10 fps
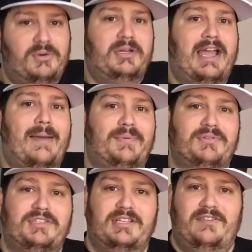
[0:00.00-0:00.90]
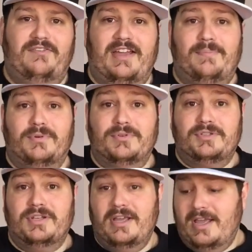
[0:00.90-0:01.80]
to Capital City
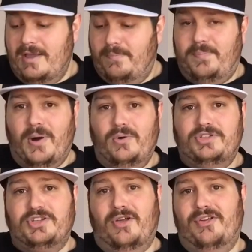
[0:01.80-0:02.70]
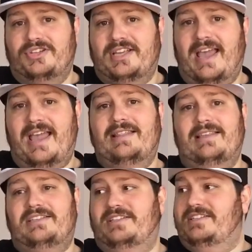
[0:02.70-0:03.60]
Vapers, post on there, say, hey,
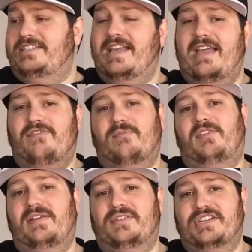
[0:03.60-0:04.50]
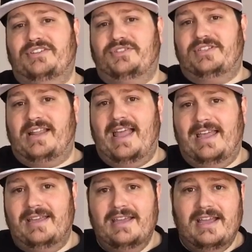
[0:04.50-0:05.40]
listen, CA from Flavor Chaser said,
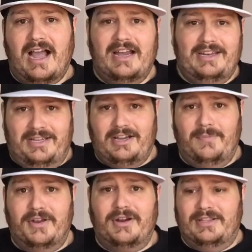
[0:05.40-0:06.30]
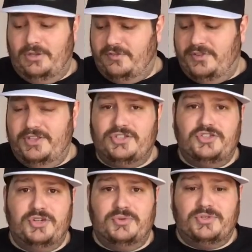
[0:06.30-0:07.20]
hey, I need to come here and look for this
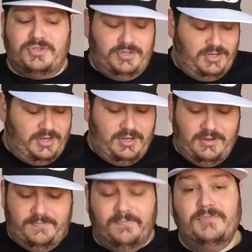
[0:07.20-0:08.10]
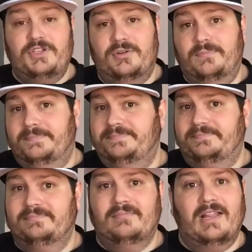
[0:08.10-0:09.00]
juice. Dude,
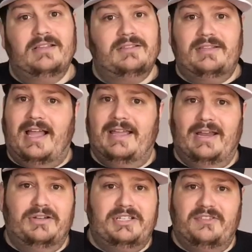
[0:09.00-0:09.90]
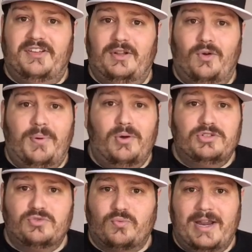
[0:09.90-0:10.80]
I guarantee the fellow will
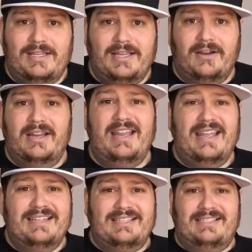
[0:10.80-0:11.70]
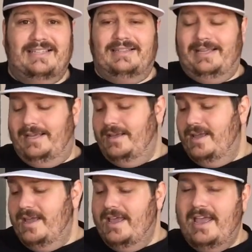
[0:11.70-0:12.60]
post right there instantly,
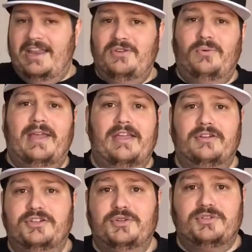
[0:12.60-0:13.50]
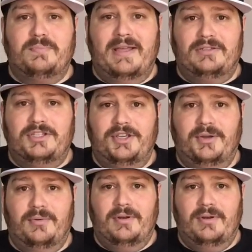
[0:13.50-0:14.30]
and you will get your juice mailed to you.